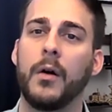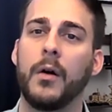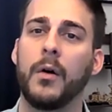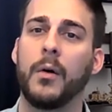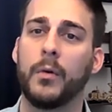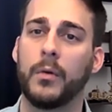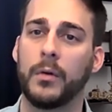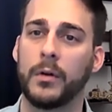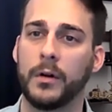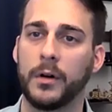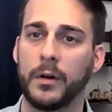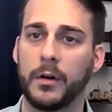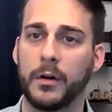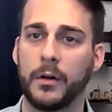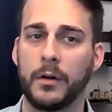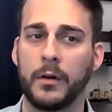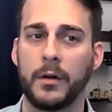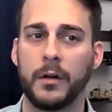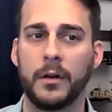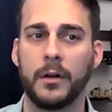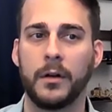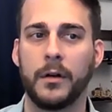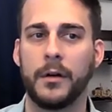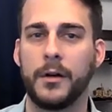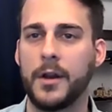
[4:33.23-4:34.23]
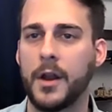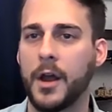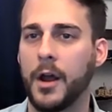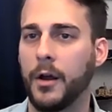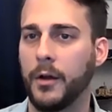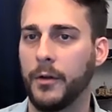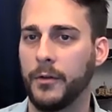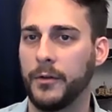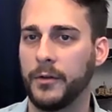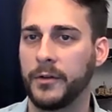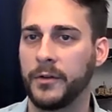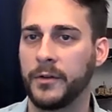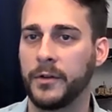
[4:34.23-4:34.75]
Or
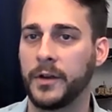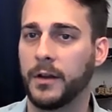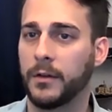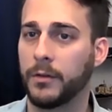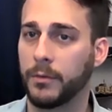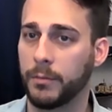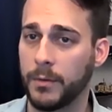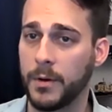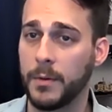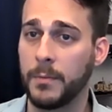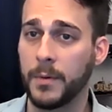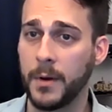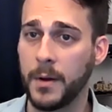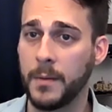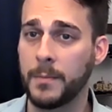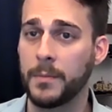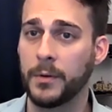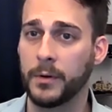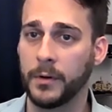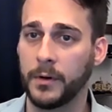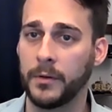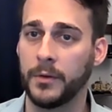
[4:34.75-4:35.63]
no, there's like three people